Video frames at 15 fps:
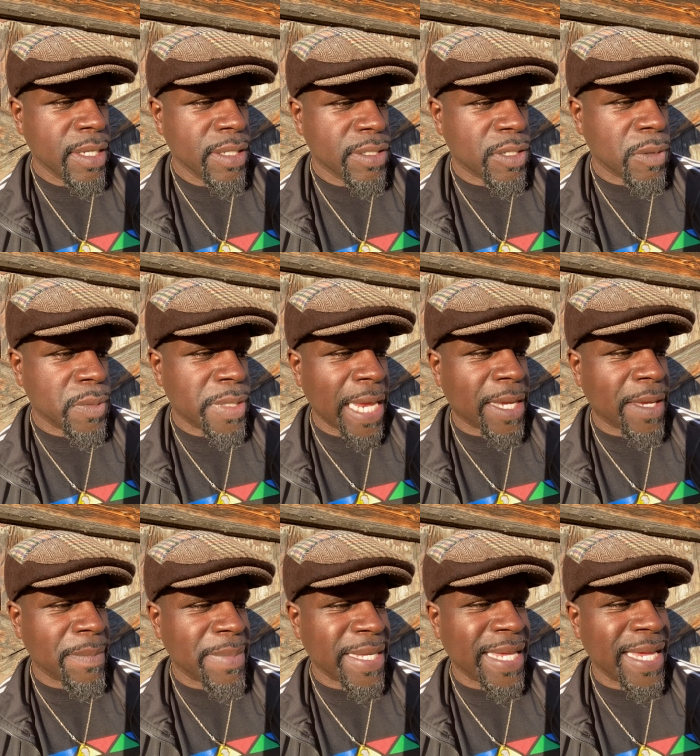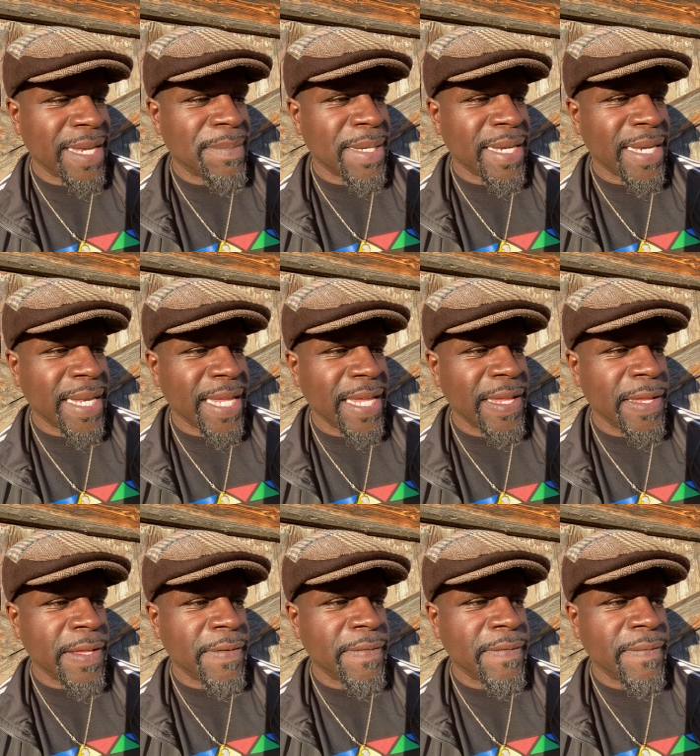So Jacob began to
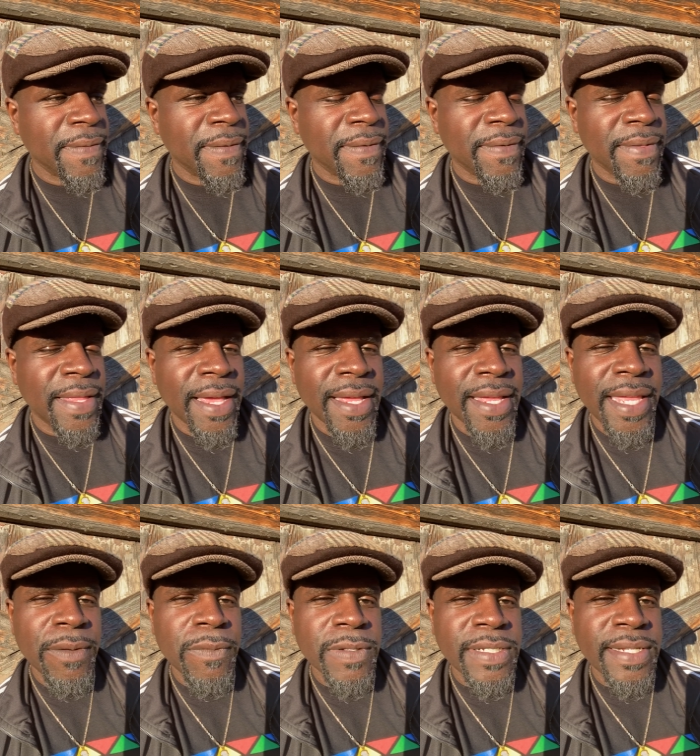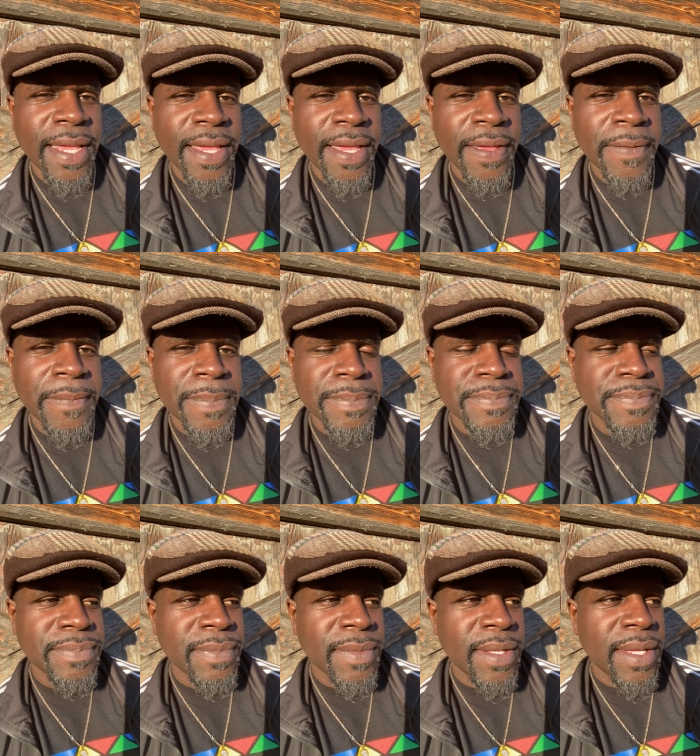believe that he was dead
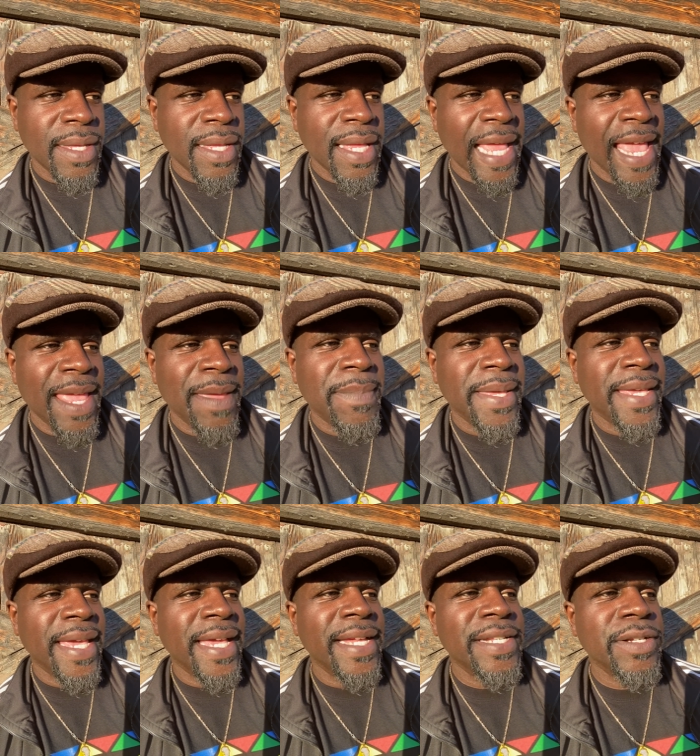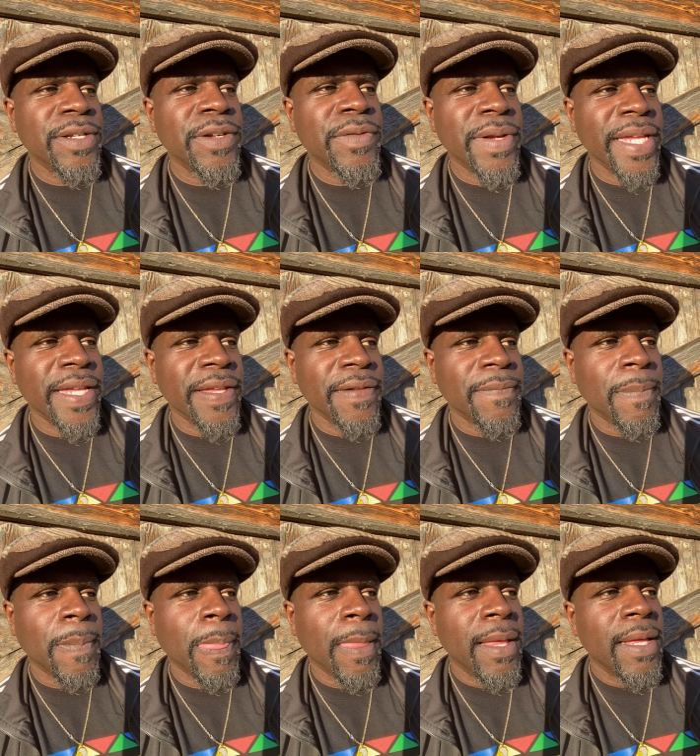and he began to grieve.
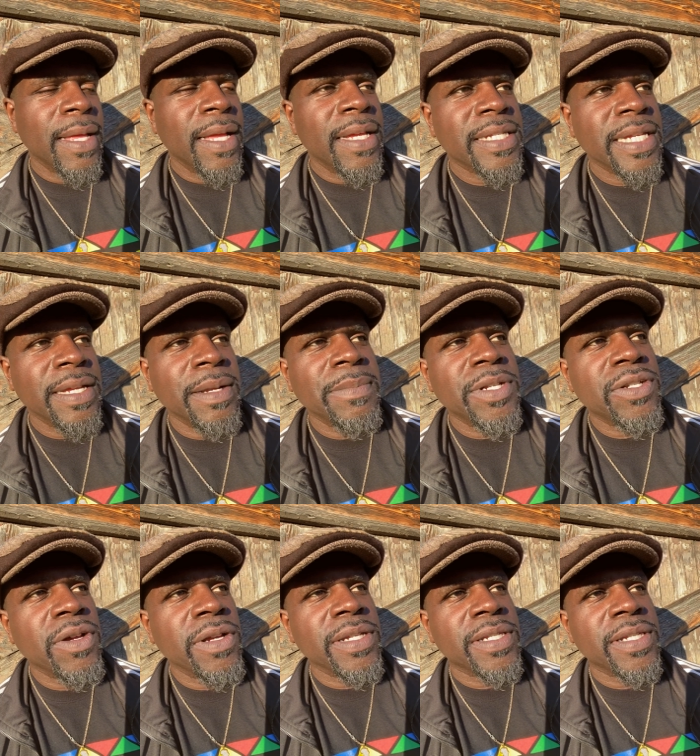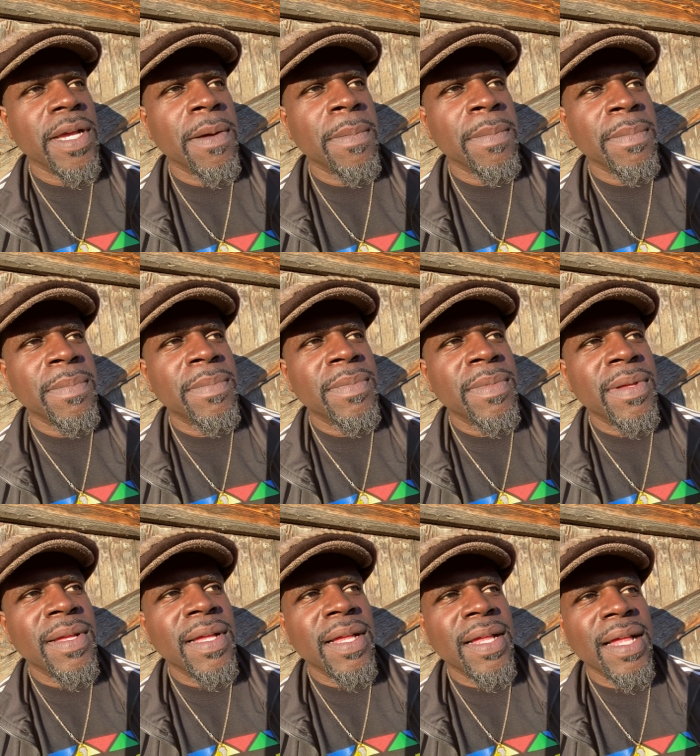See, let me show you something.
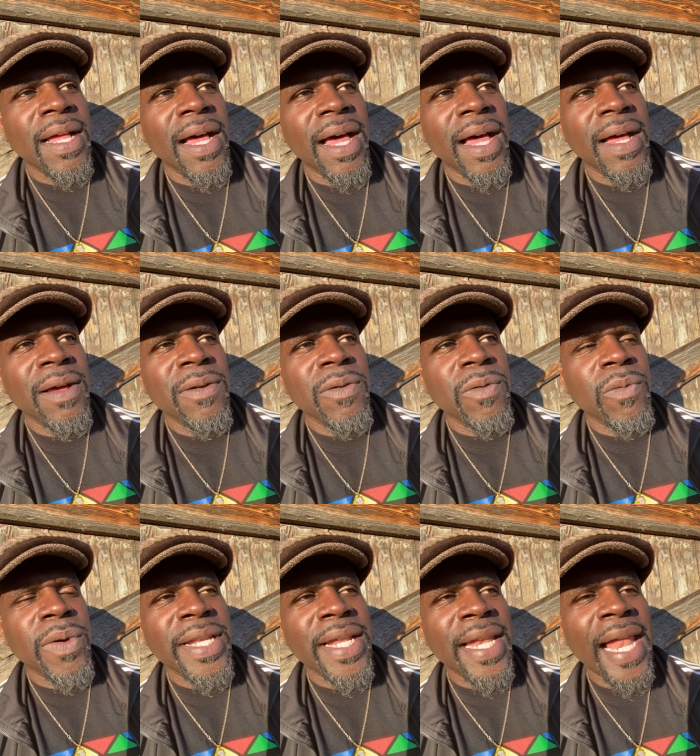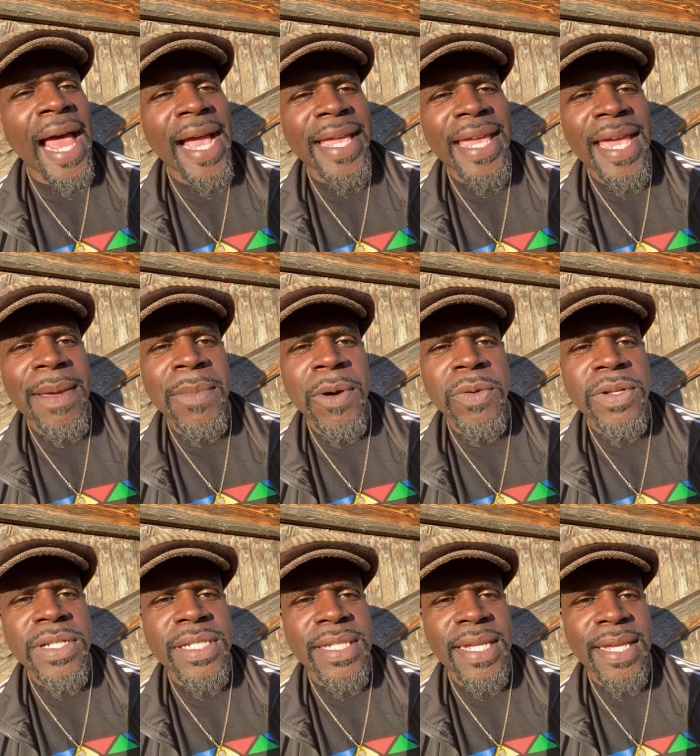When the lie came on the
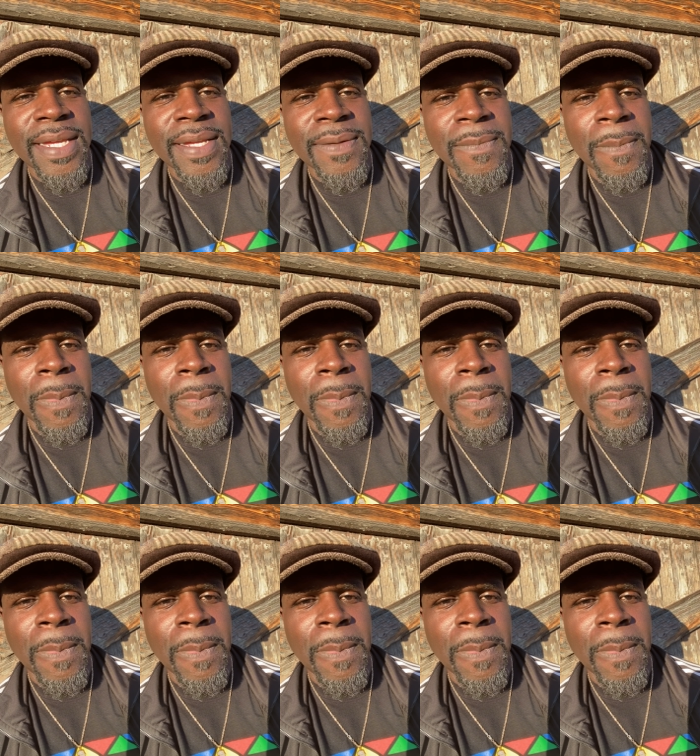scene,